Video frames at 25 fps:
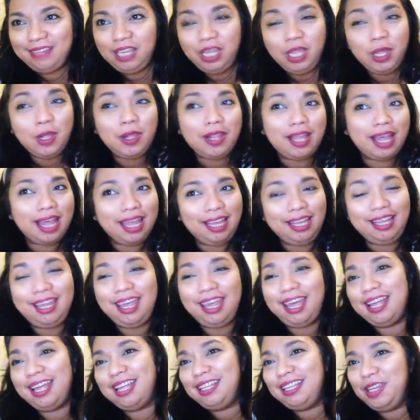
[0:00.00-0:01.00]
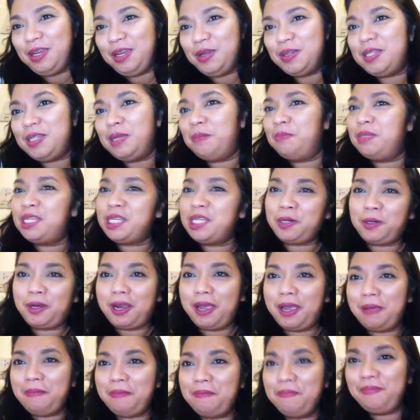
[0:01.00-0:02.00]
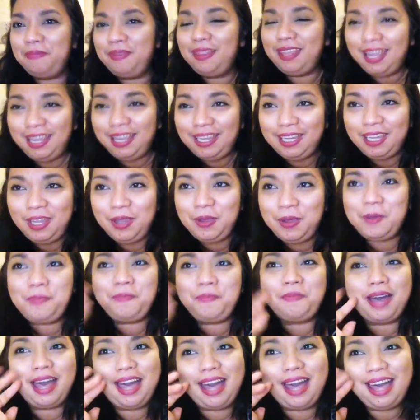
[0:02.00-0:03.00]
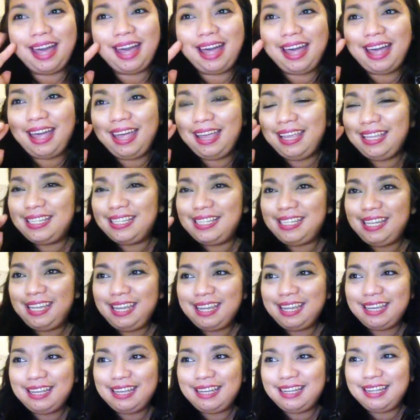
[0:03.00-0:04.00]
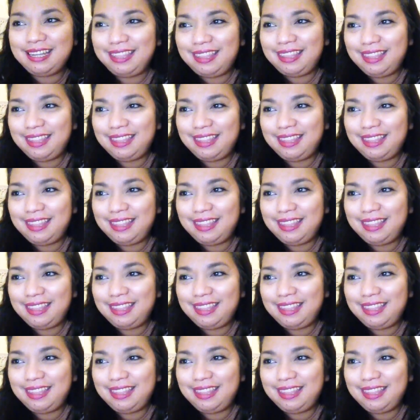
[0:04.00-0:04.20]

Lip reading: you like and you subscribe. Thank you. Bye. See ya.